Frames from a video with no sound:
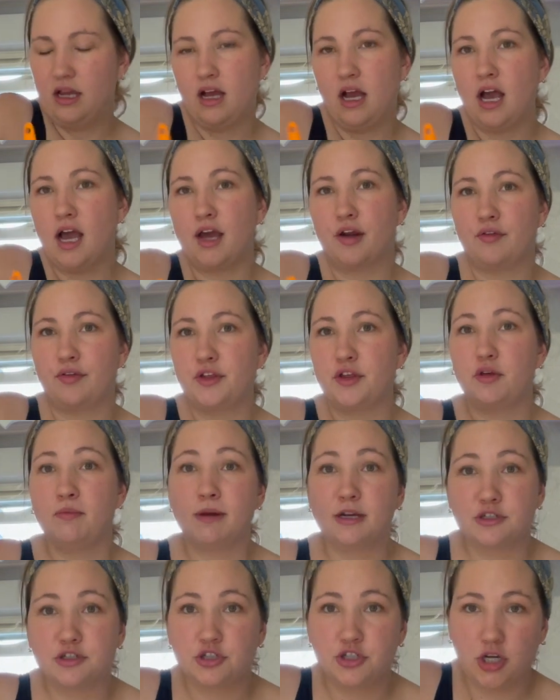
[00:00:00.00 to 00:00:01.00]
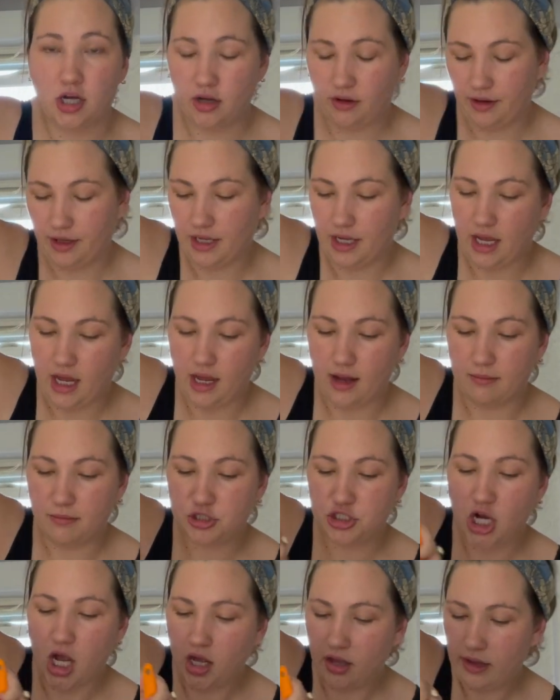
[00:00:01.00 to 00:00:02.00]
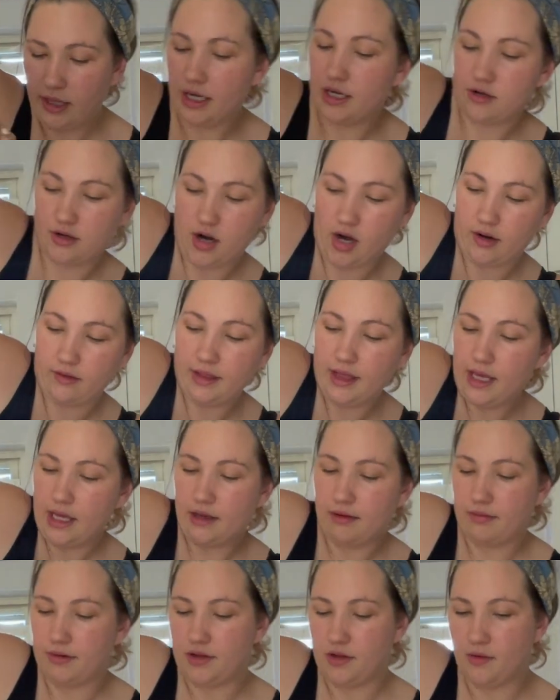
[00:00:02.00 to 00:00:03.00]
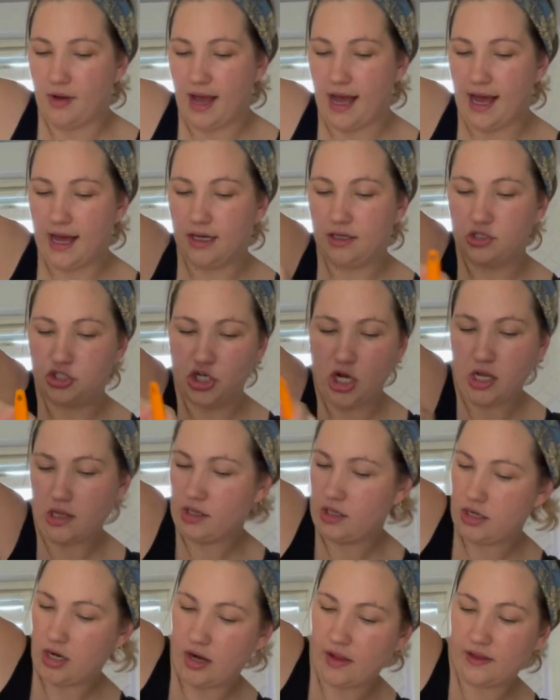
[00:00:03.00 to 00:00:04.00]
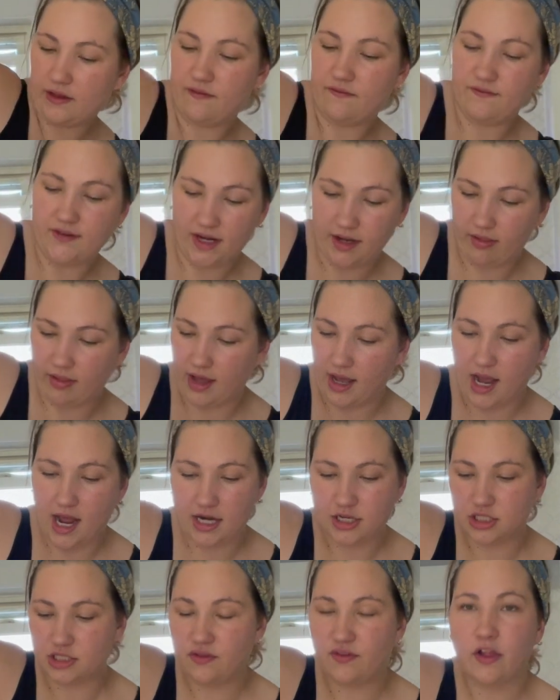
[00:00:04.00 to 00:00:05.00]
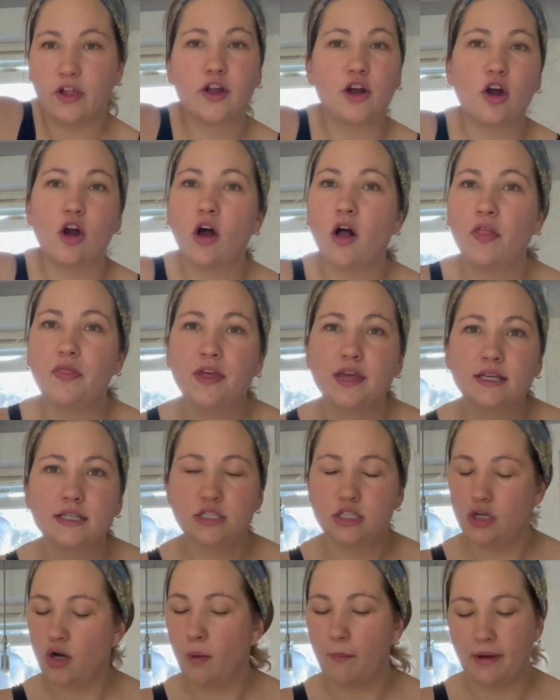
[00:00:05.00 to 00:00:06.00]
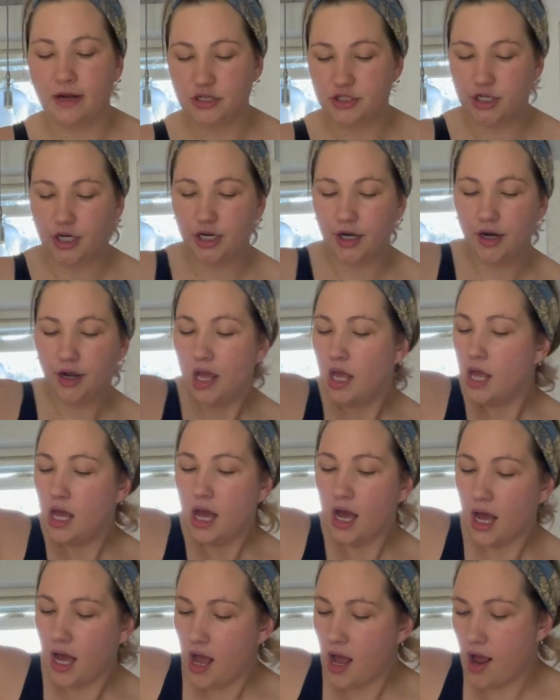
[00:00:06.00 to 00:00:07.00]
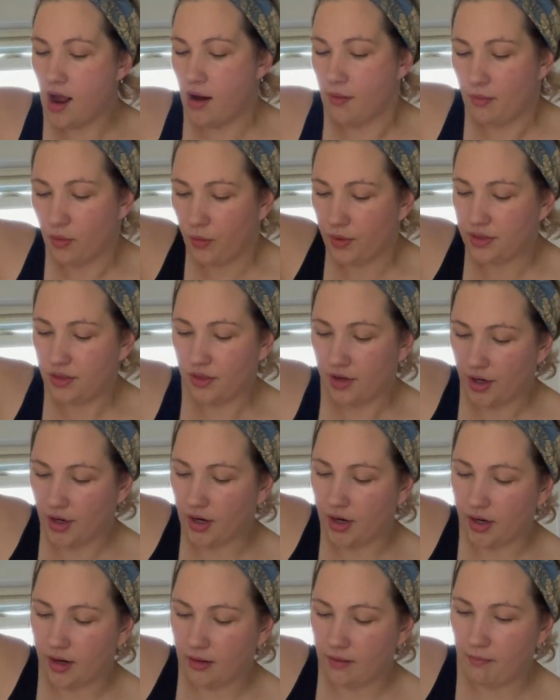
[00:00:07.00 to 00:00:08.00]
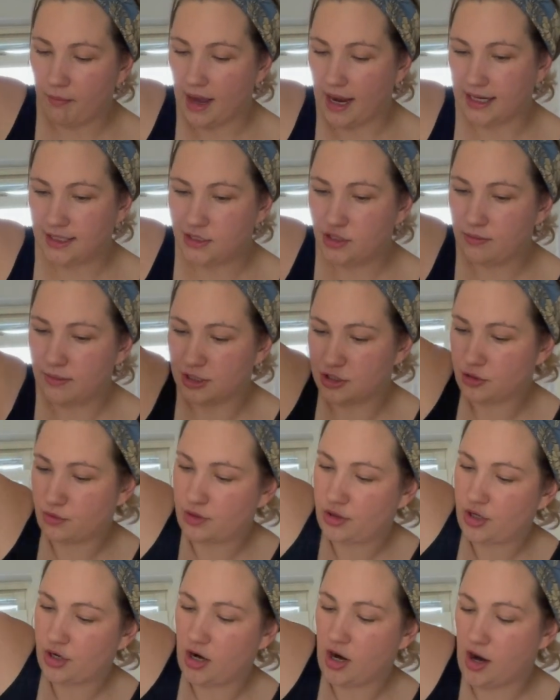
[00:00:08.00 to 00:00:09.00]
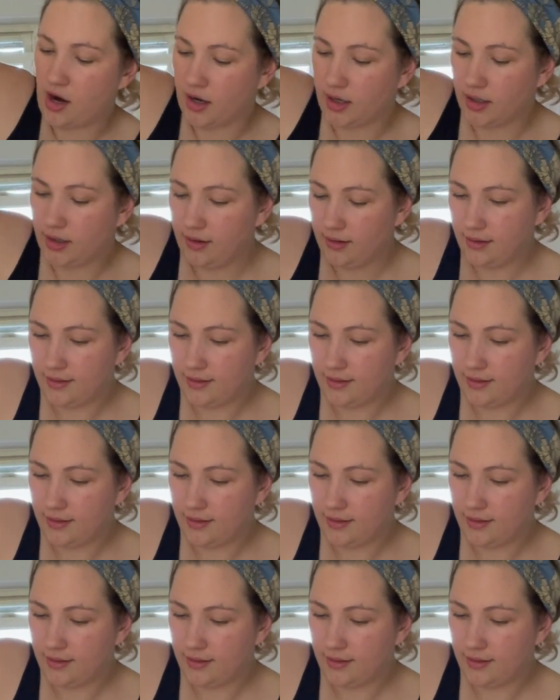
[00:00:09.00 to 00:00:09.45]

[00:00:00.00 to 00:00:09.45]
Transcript: I don't think you measure chocolate. Chocolate and garlic, when you add chocolate, garlic, and vanilla, I just feel like are all things you don't measure with your mind, you measure with your heart.